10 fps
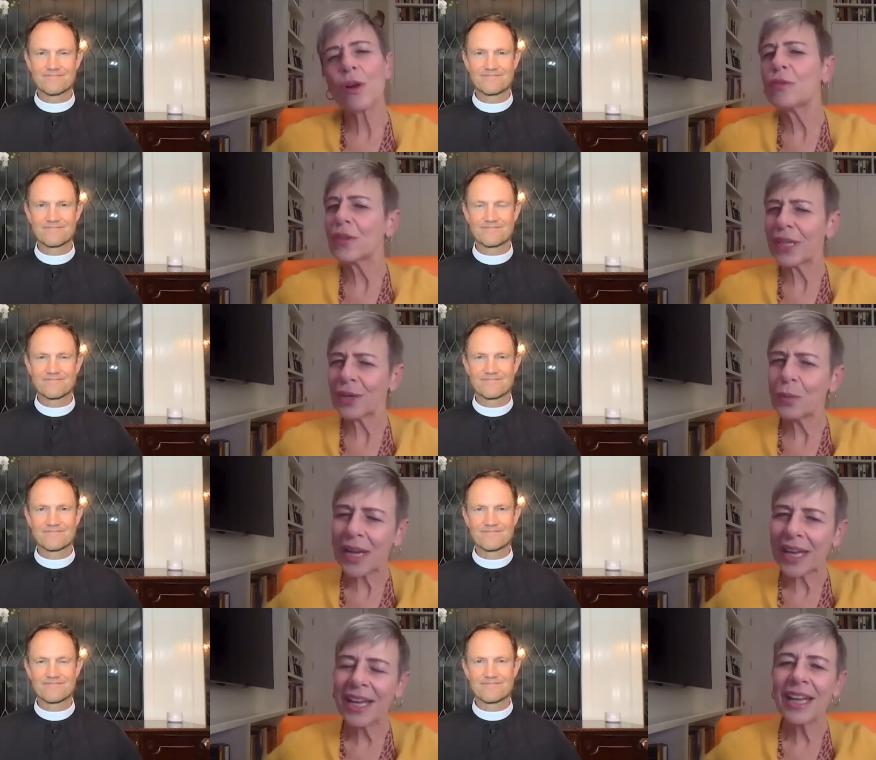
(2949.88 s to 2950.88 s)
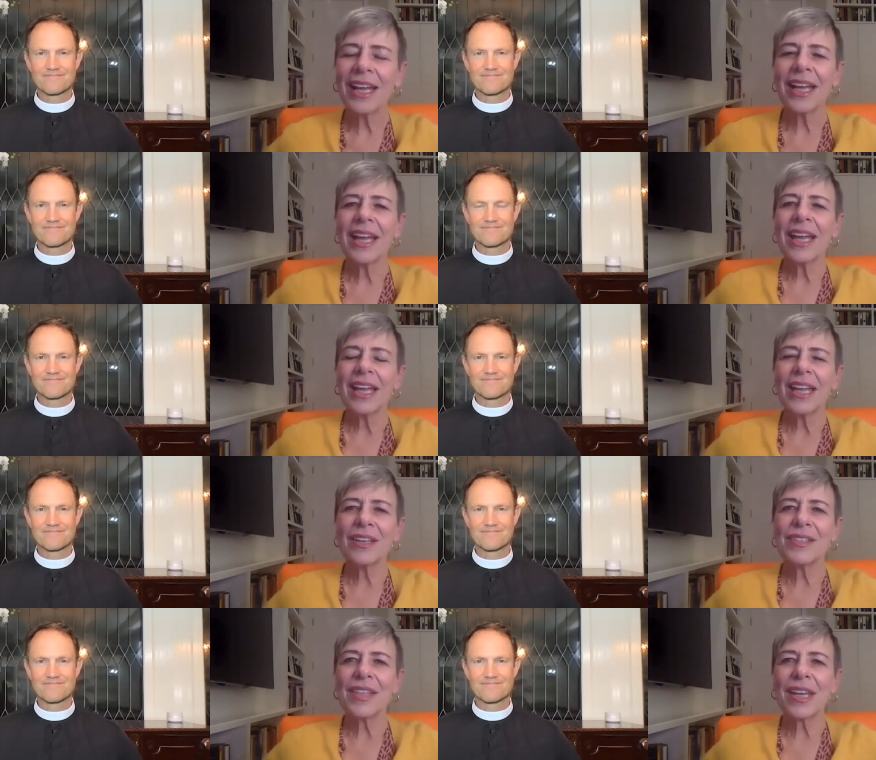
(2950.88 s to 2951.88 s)
Speaker 1: hopeful in a way
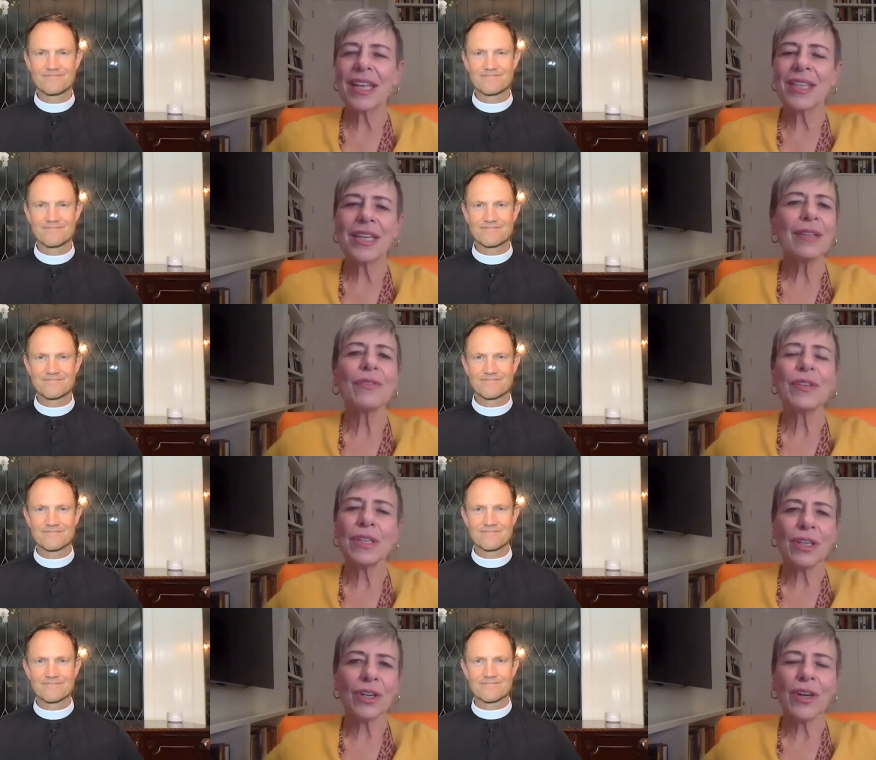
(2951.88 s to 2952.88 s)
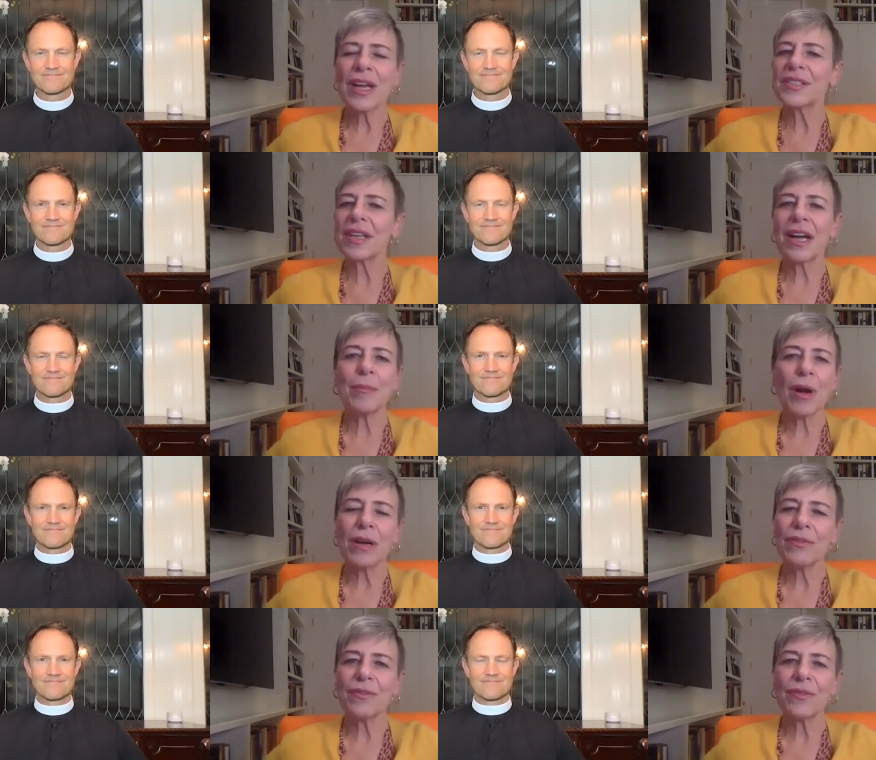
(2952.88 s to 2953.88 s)
is that I think the veneer has come
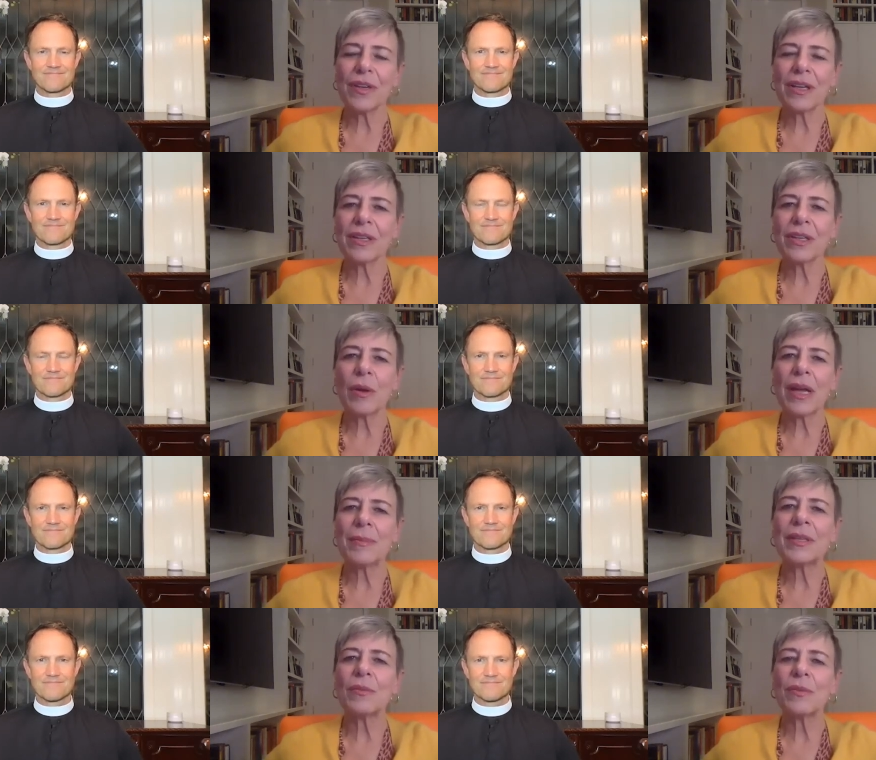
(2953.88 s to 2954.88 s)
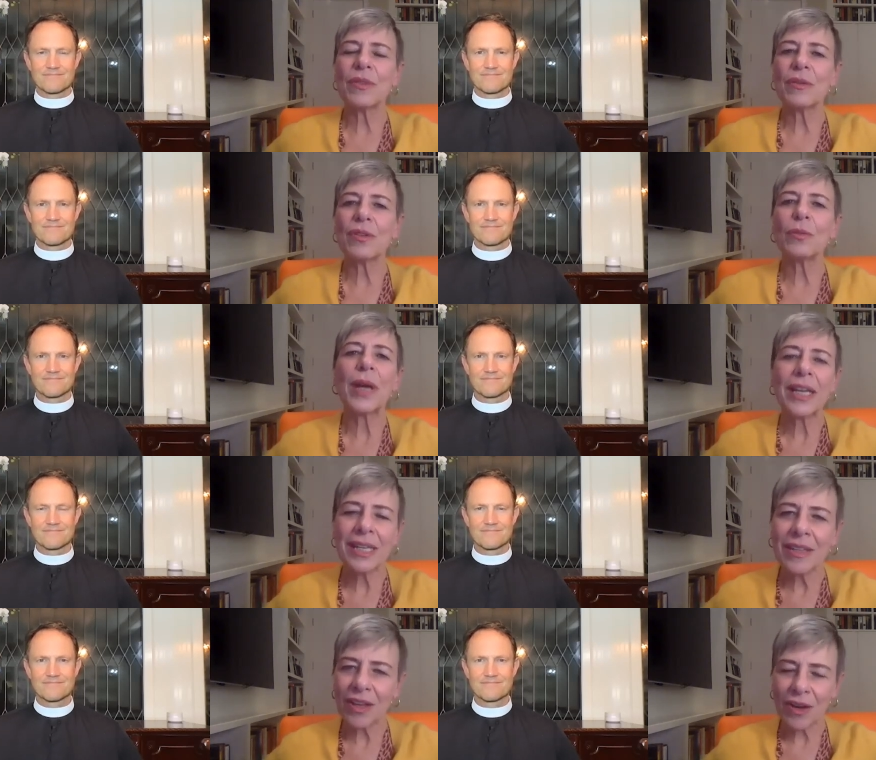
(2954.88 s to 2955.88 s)
off. You know, I, I mean, the, the, the
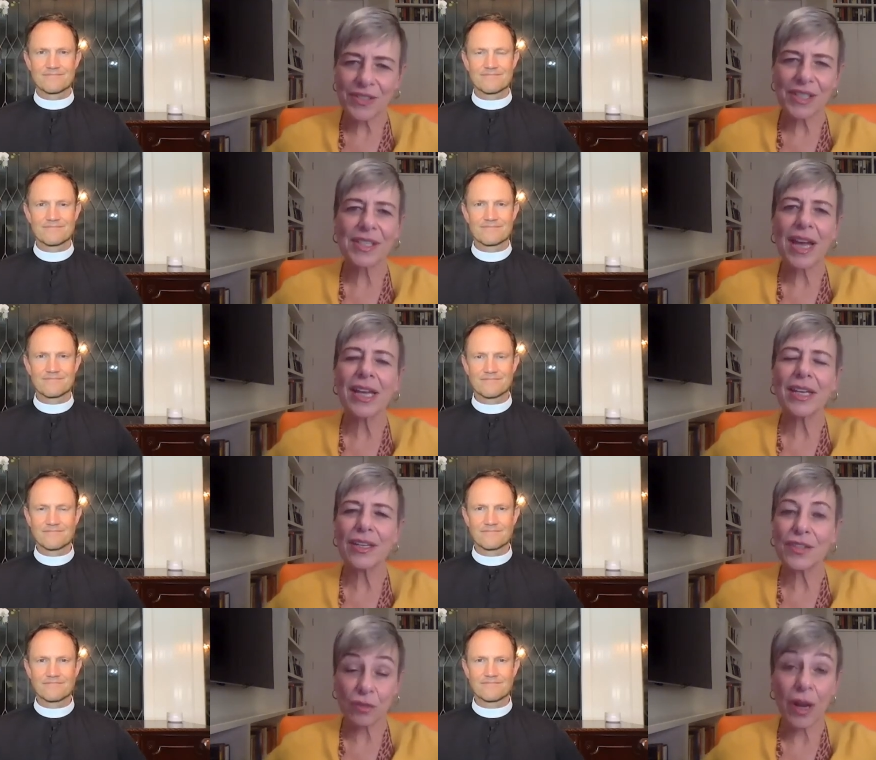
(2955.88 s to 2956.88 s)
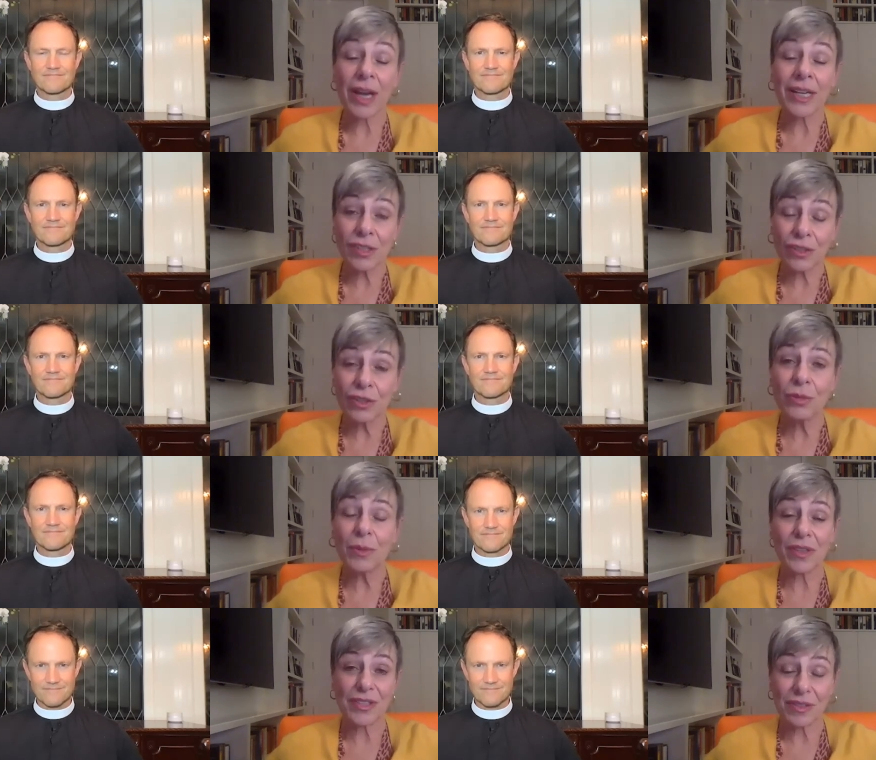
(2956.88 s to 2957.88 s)
reckoning that our society is trying to do
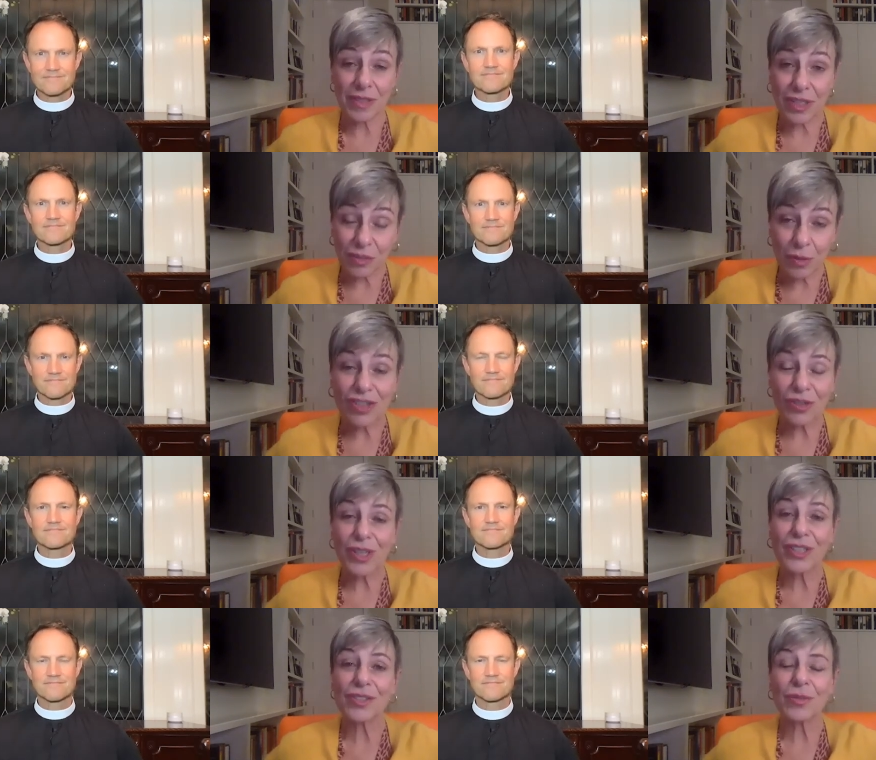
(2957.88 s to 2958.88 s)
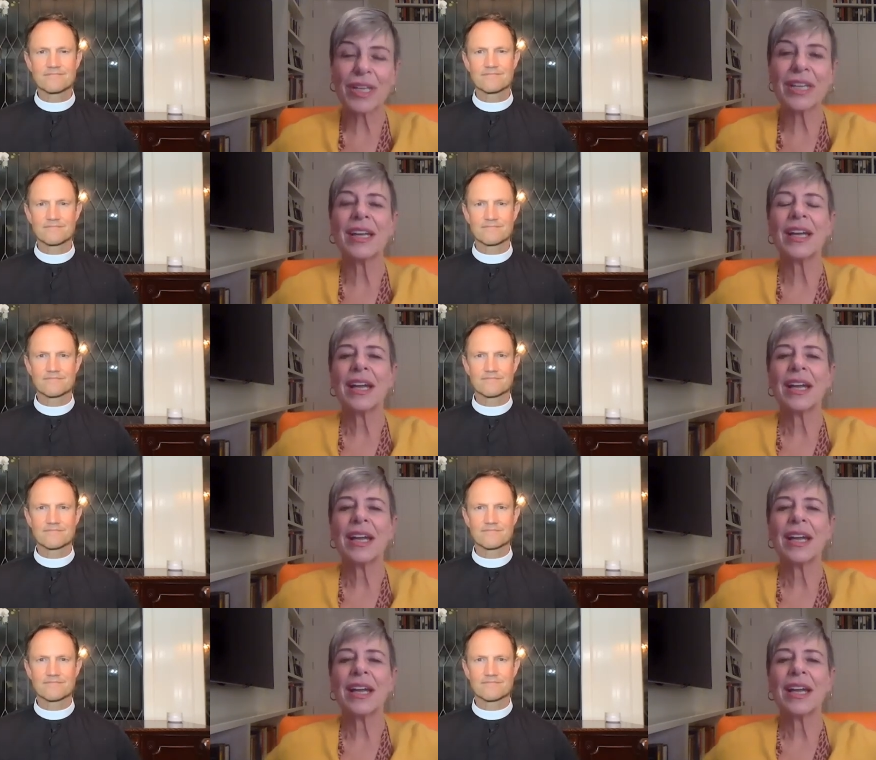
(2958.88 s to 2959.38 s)
with its its racial history.